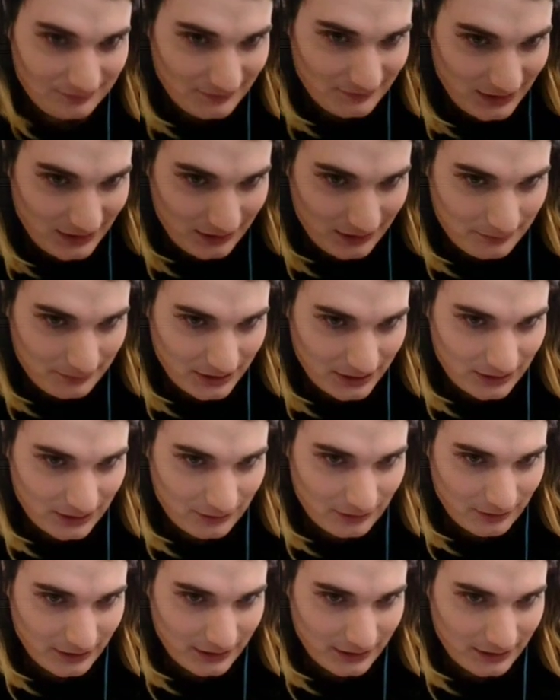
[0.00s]
Let me
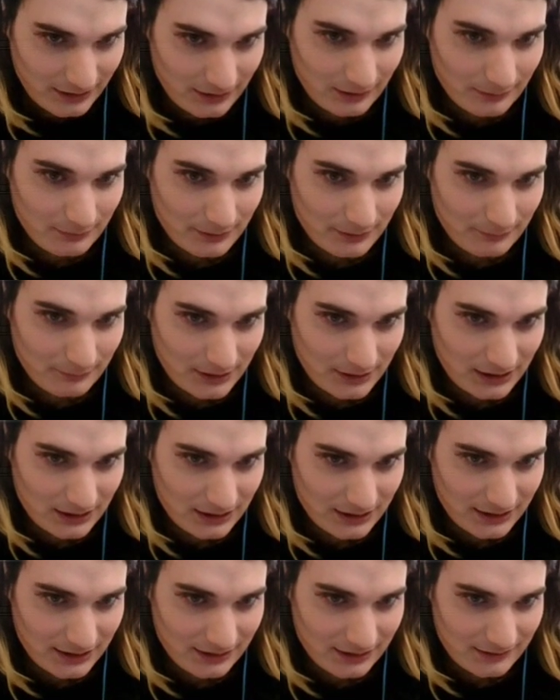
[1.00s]
grab
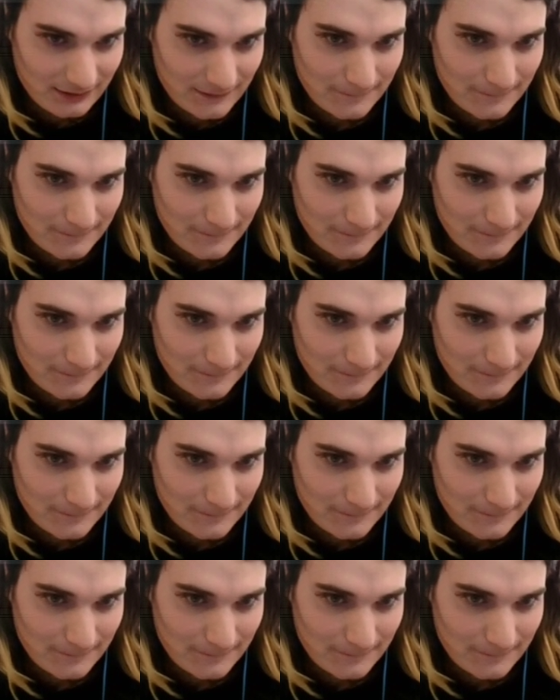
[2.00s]
my,